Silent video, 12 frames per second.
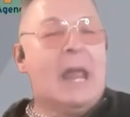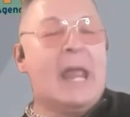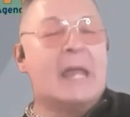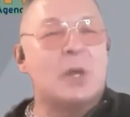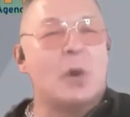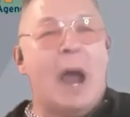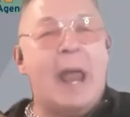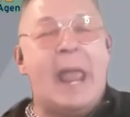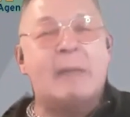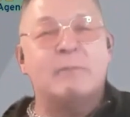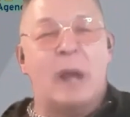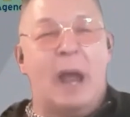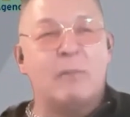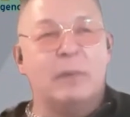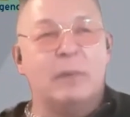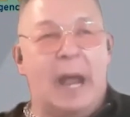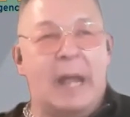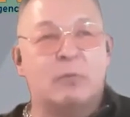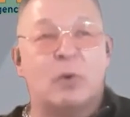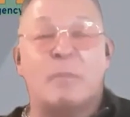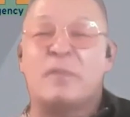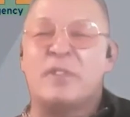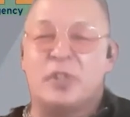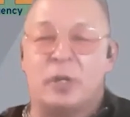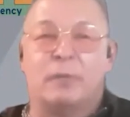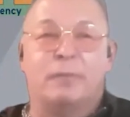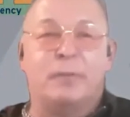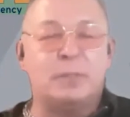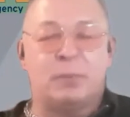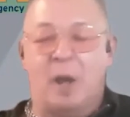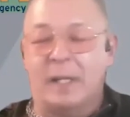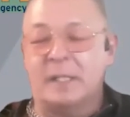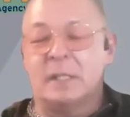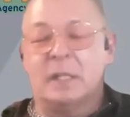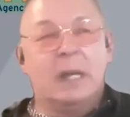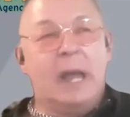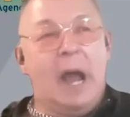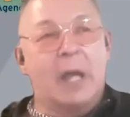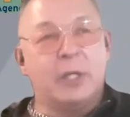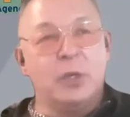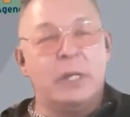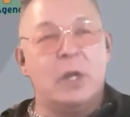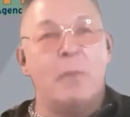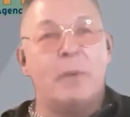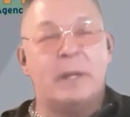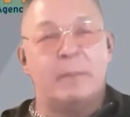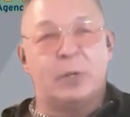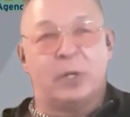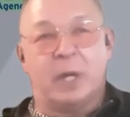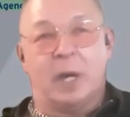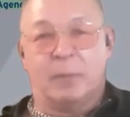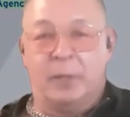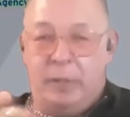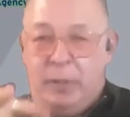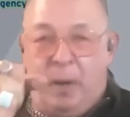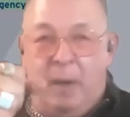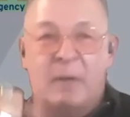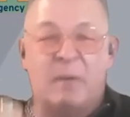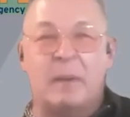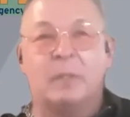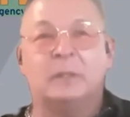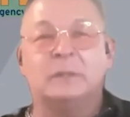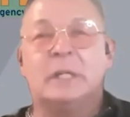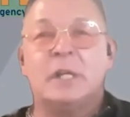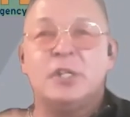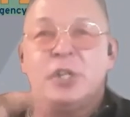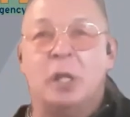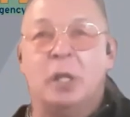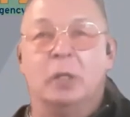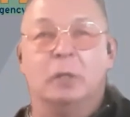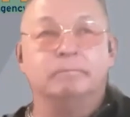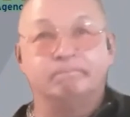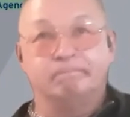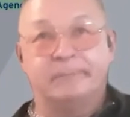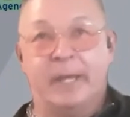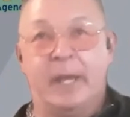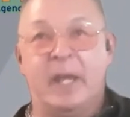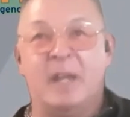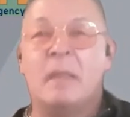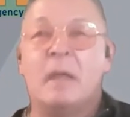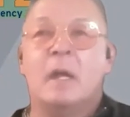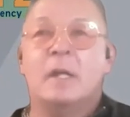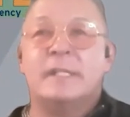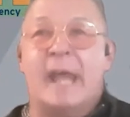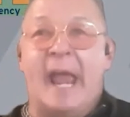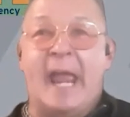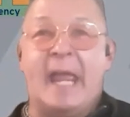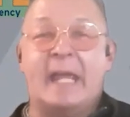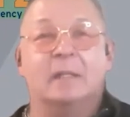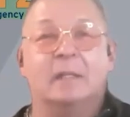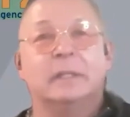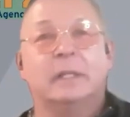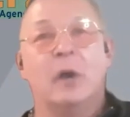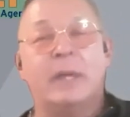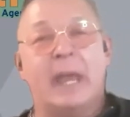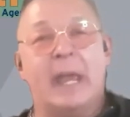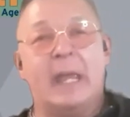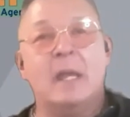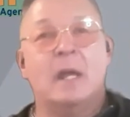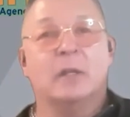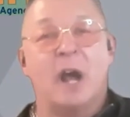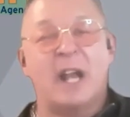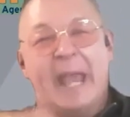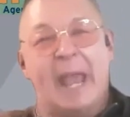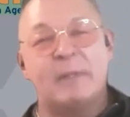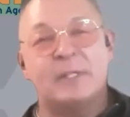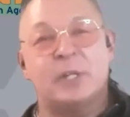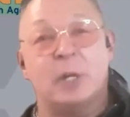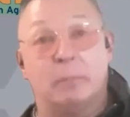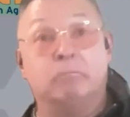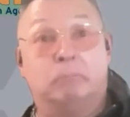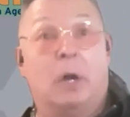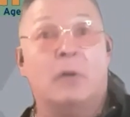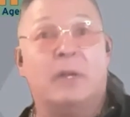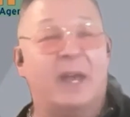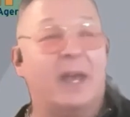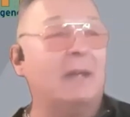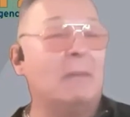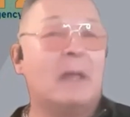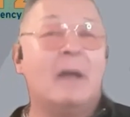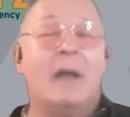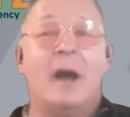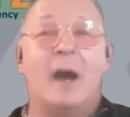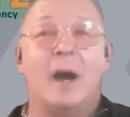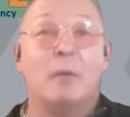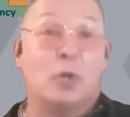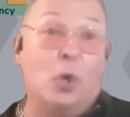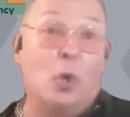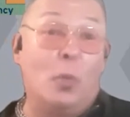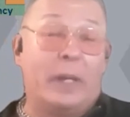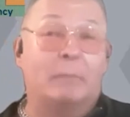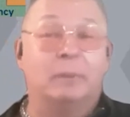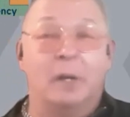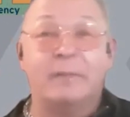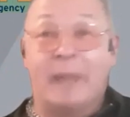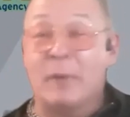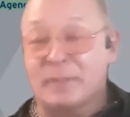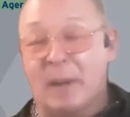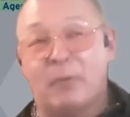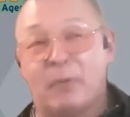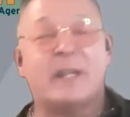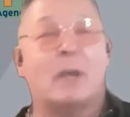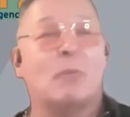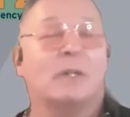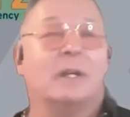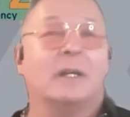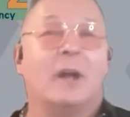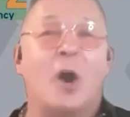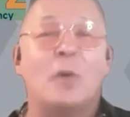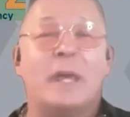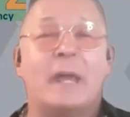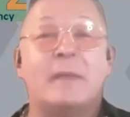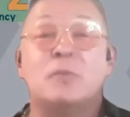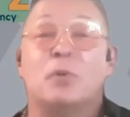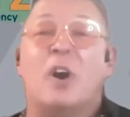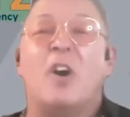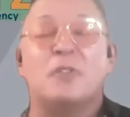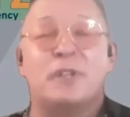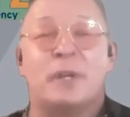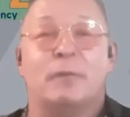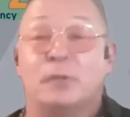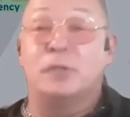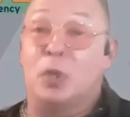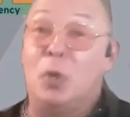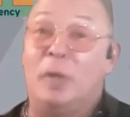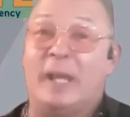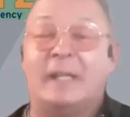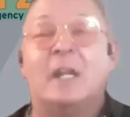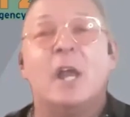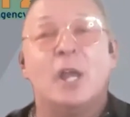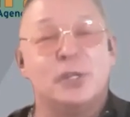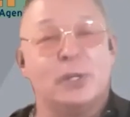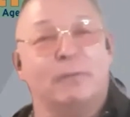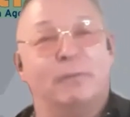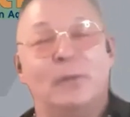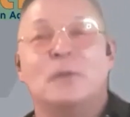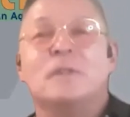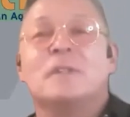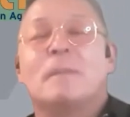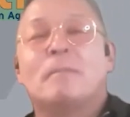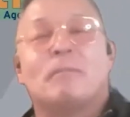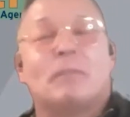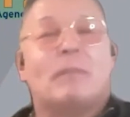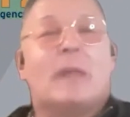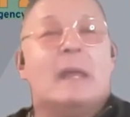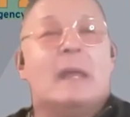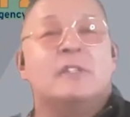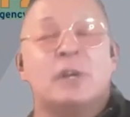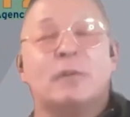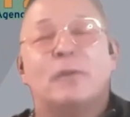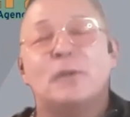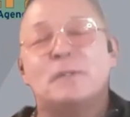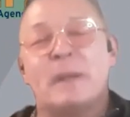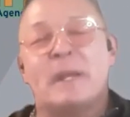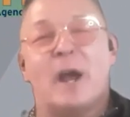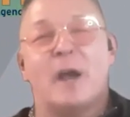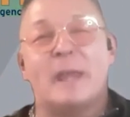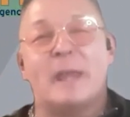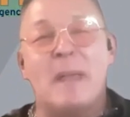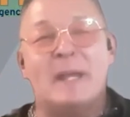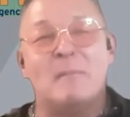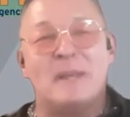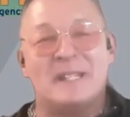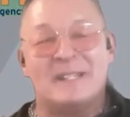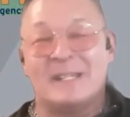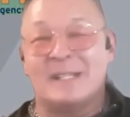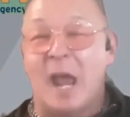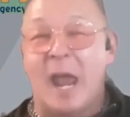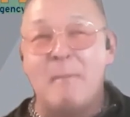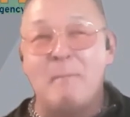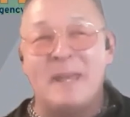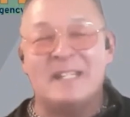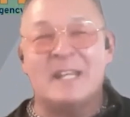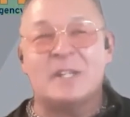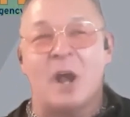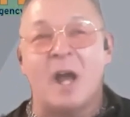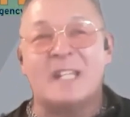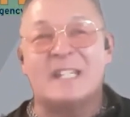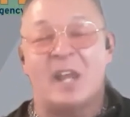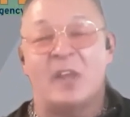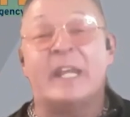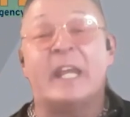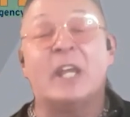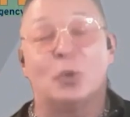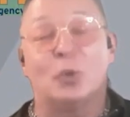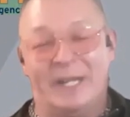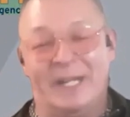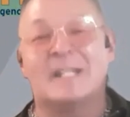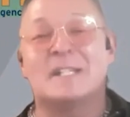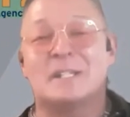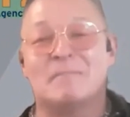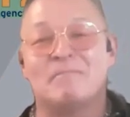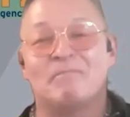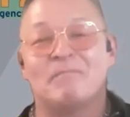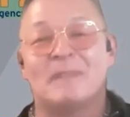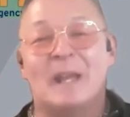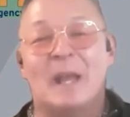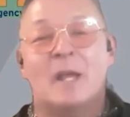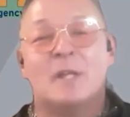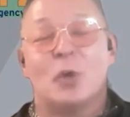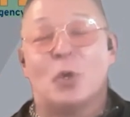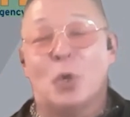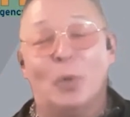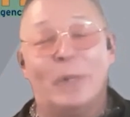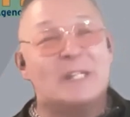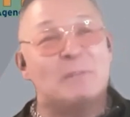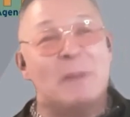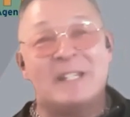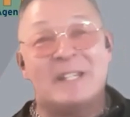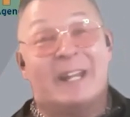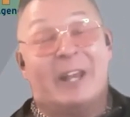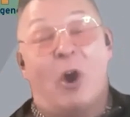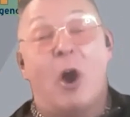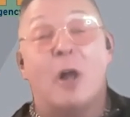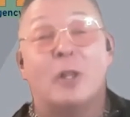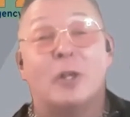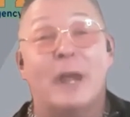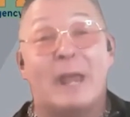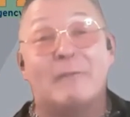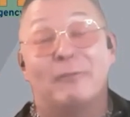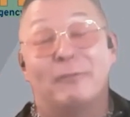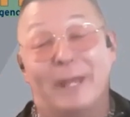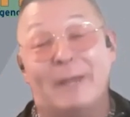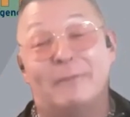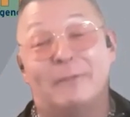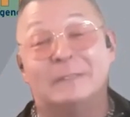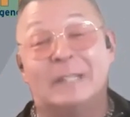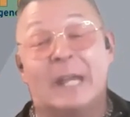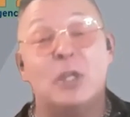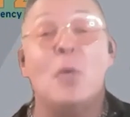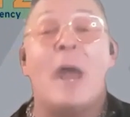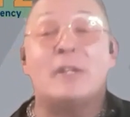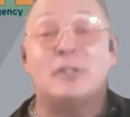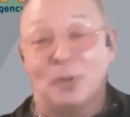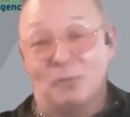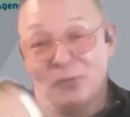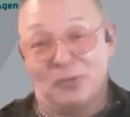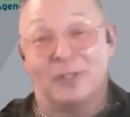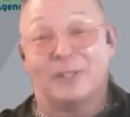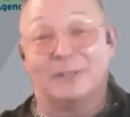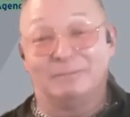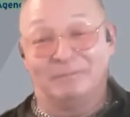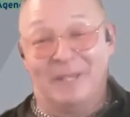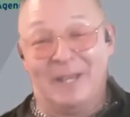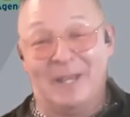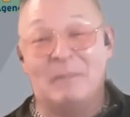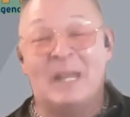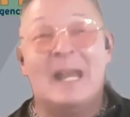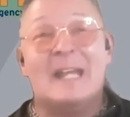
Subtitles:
And so I grew up with General Foods products. You could open up your cupboard. You probably remember Jell-O, okay? Tang, okay. Log Cabin Syrup, okay. Cool Whip, that was my brand I worked on. Okay, these were all General Kool-Aid, General Foods. General Foods made a business on selling ingredients. So Kool-Aid is basically color and flavor. You add your own sugar, okay?